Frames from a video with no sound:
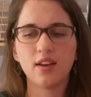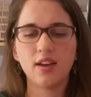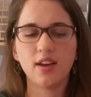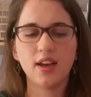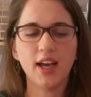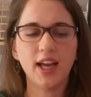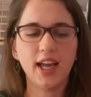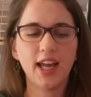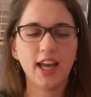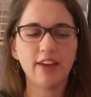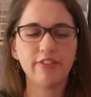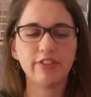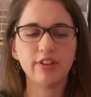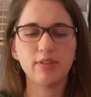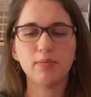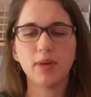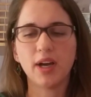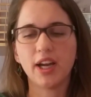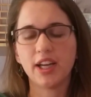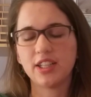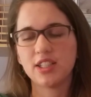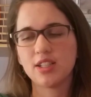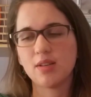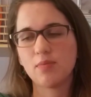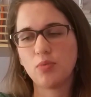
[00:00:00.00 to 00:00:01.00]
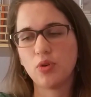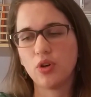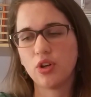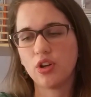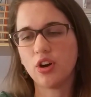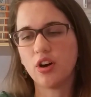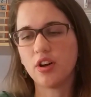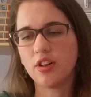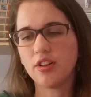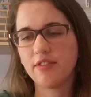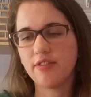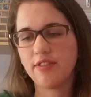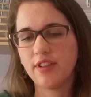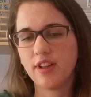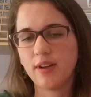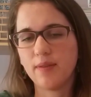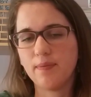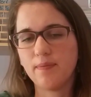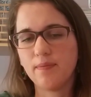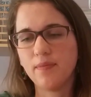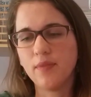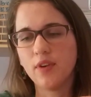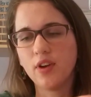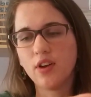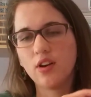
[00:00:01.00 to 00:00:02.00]
I have in mind to put all of
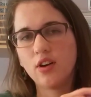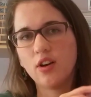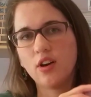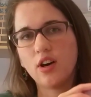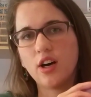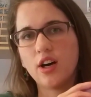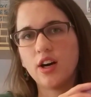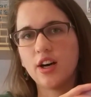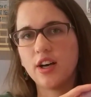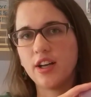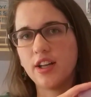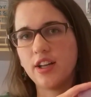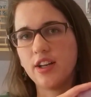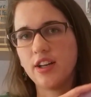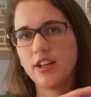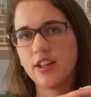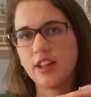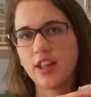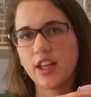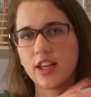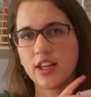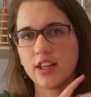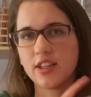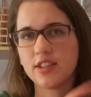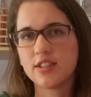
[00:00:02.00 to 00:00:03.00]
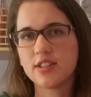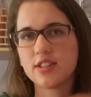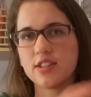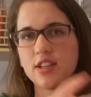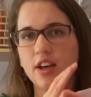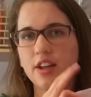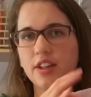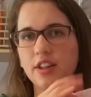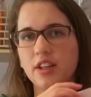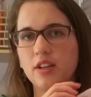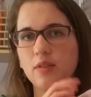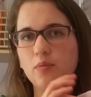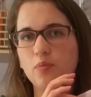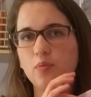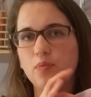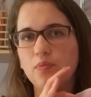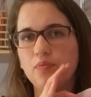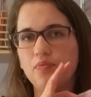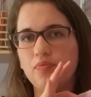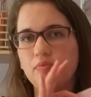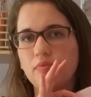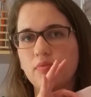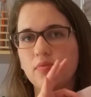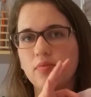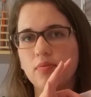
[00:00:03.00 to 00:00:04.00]
them on like a solid,
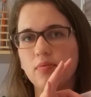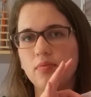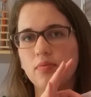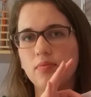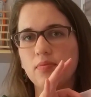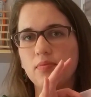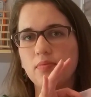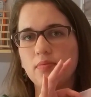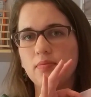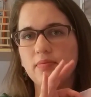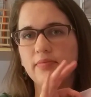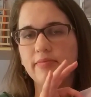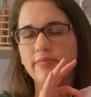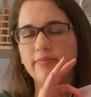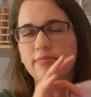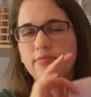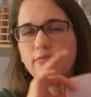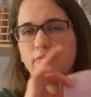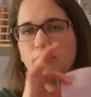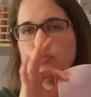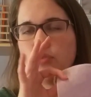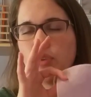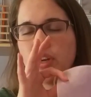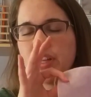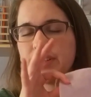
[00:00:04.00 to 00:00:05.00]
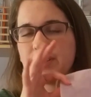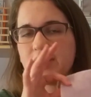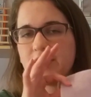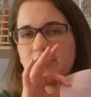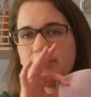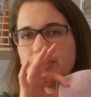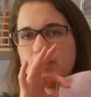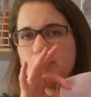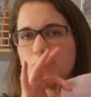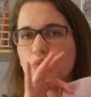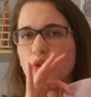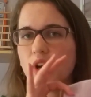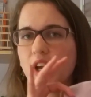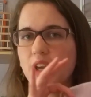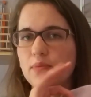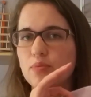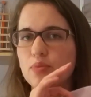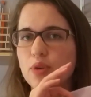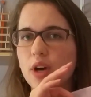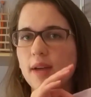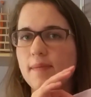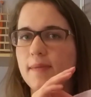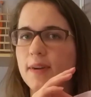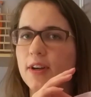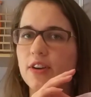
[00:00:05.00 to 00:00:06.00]
relatively bright
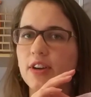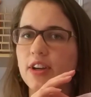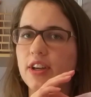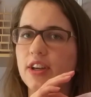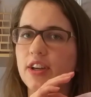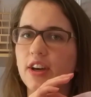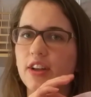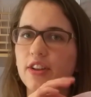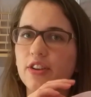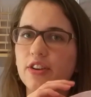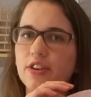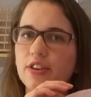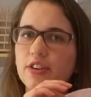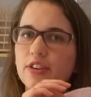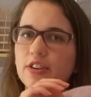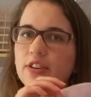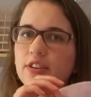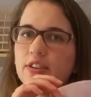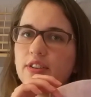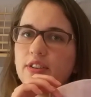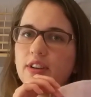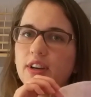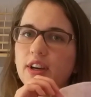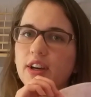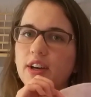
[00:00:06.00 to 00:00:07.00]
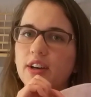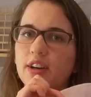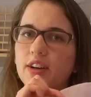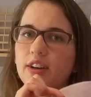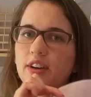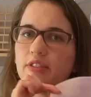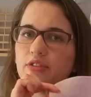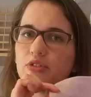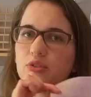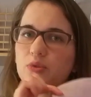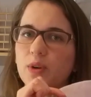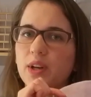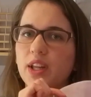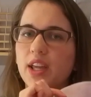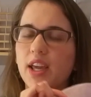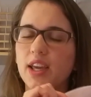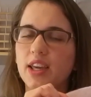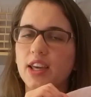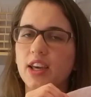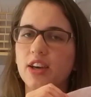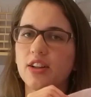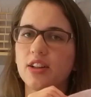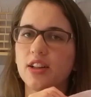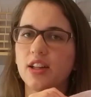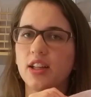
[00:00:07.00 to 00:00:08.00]
primary color of 28
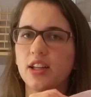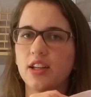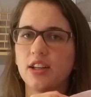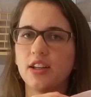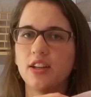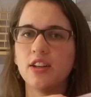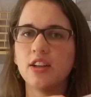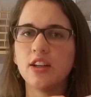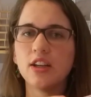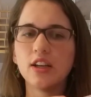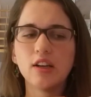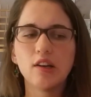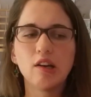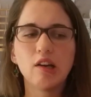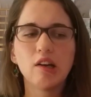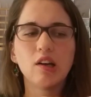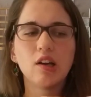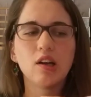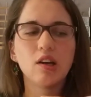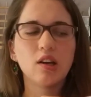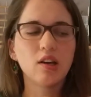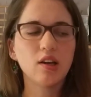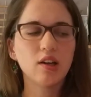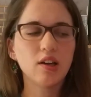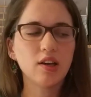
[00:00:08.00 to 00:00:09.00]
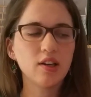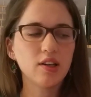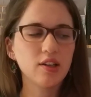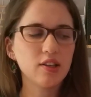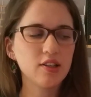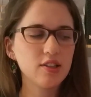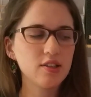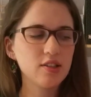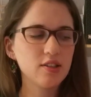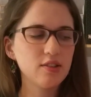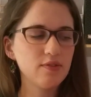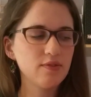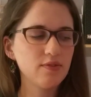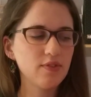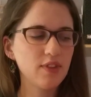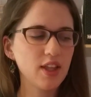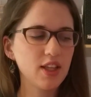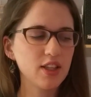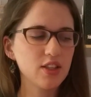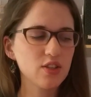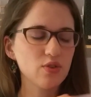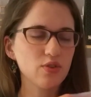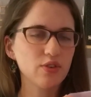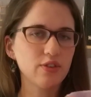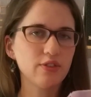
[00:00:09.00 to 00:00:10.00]
count linen
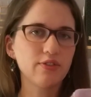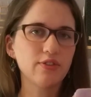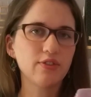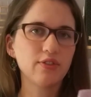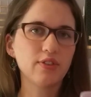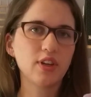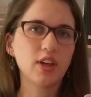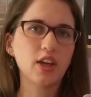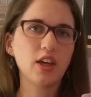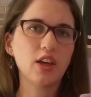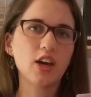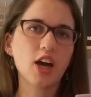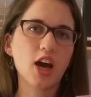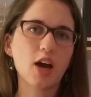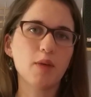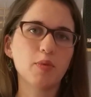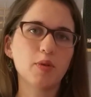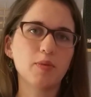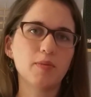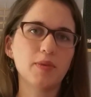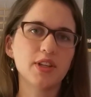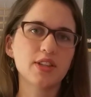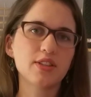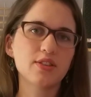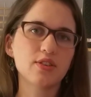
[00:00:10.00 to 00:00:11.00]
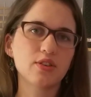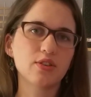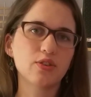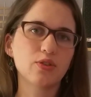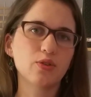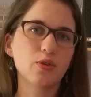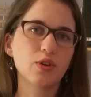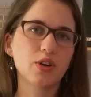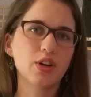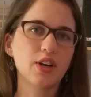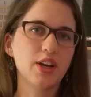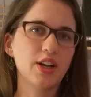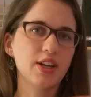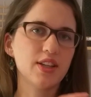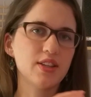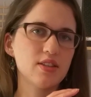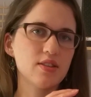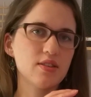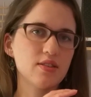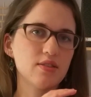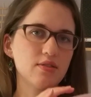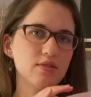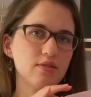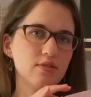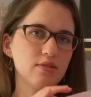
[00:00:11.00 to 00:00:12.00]
that sort of complements or coordinates
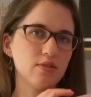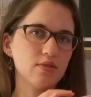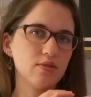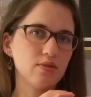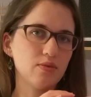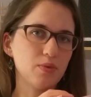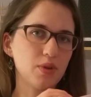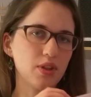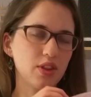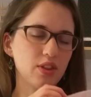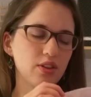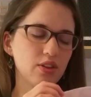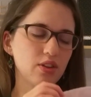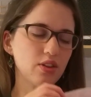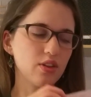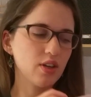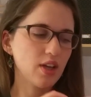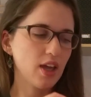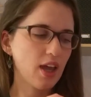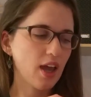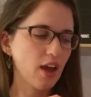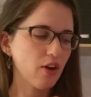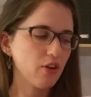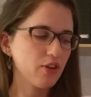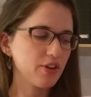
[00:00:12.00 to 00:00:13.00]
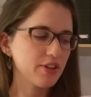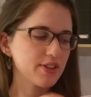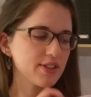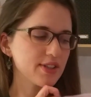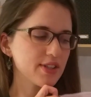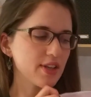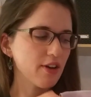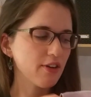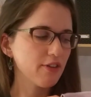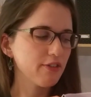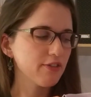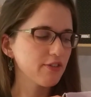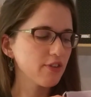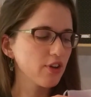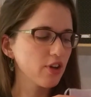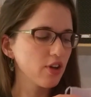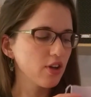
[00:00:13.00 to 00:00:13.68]
with the gown itself.